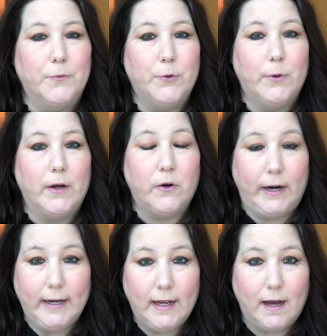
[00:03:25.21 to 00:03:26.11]
through a
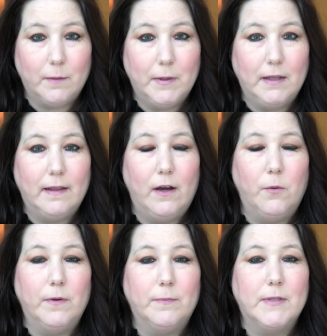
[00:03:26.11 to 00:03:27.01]
craniotomy. They
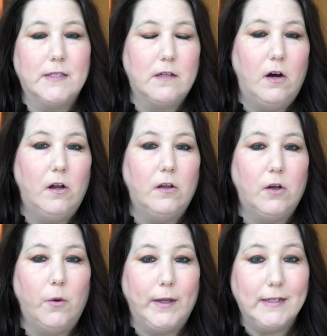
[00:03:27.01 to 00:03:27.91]
open up the skull,
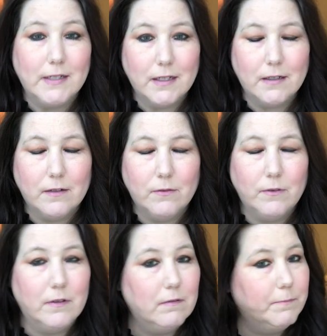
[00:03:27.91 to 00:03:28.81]
go
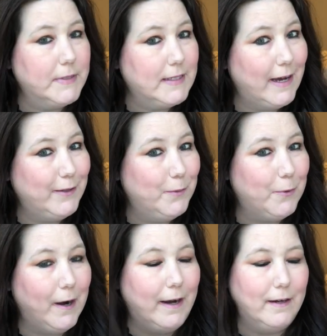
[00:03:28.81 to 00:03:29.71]
beside the
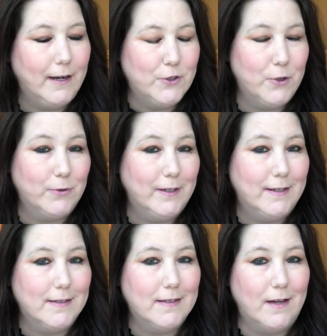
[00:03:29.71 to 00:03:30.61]
brain. I joke that
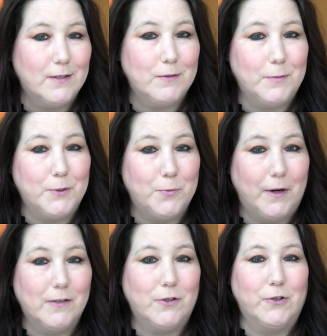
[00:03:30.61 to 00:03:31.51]
it's not so much
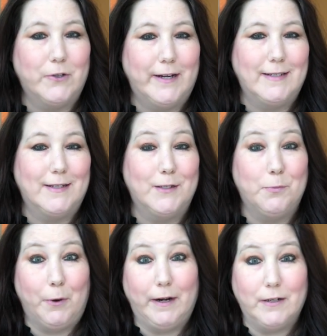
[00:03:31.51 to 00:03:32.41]
brain surgery as it is
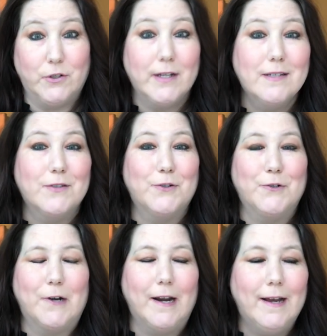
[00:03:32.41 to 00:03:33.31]
brain adjacent
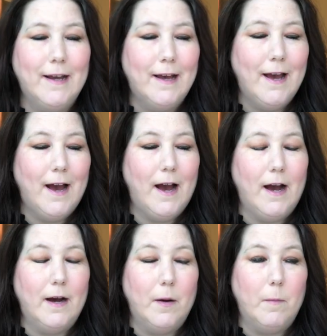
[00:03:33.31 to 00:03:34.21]
surgery.
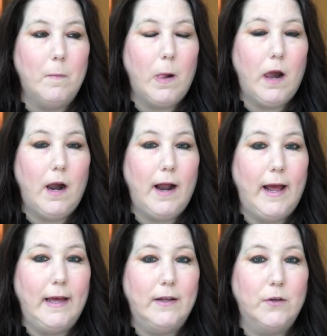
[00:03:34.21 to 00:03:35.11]

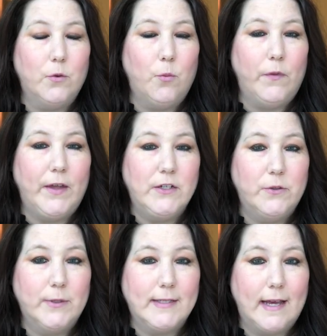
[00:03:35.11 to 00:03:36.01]
And what they
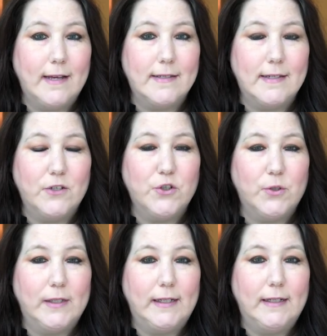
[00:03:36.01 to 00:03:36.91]
do is they
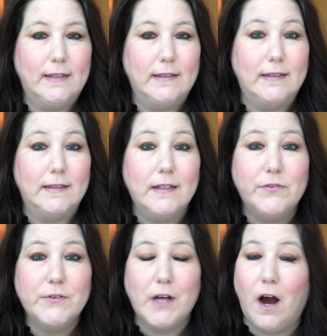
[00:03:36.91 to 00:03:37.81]
essentially
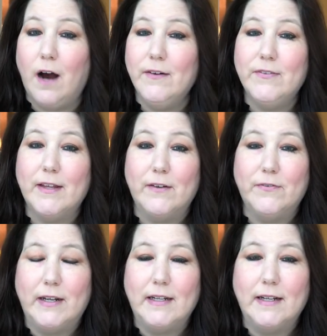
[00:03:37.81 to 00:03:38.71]
lift off the
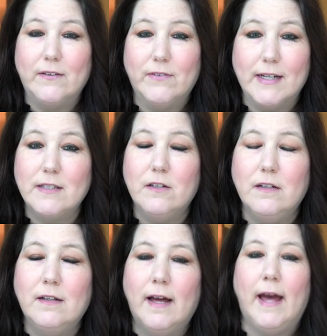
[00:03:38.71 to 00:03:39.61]
offending
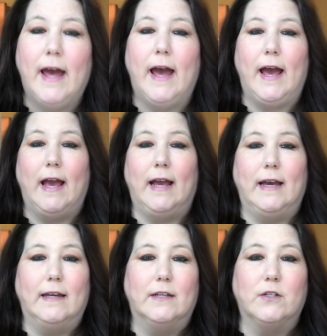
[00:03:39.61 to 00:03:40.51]
vessel
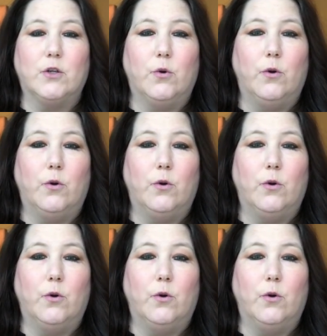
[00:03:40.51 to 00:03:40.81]
and